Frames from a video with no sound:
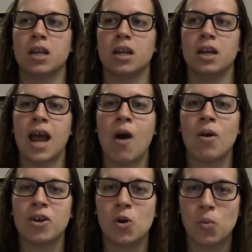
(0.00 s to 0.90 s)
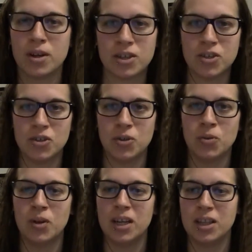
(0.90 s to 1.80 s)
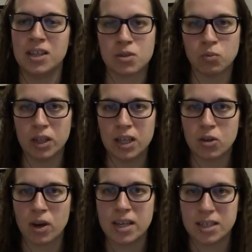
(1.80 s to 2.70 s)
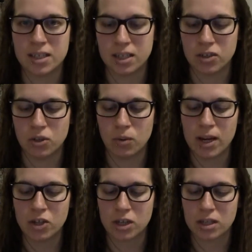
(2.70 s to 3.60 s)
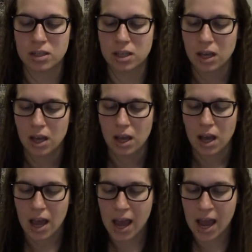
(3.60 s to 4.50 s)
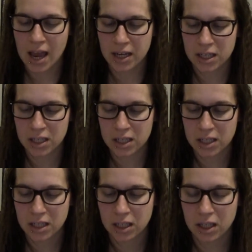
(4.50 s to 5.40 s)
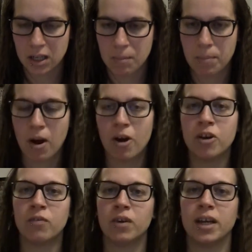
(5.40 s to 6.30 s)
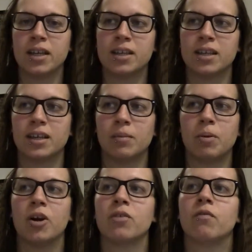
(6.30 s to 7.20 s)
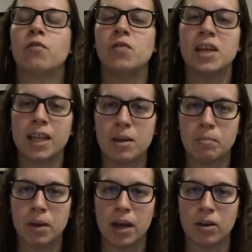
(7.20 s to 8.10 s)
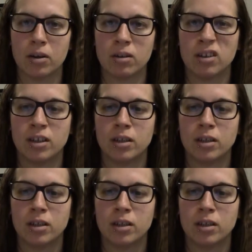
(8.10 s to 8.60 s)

now I know what to do in these really crazy situations. And part of feeling better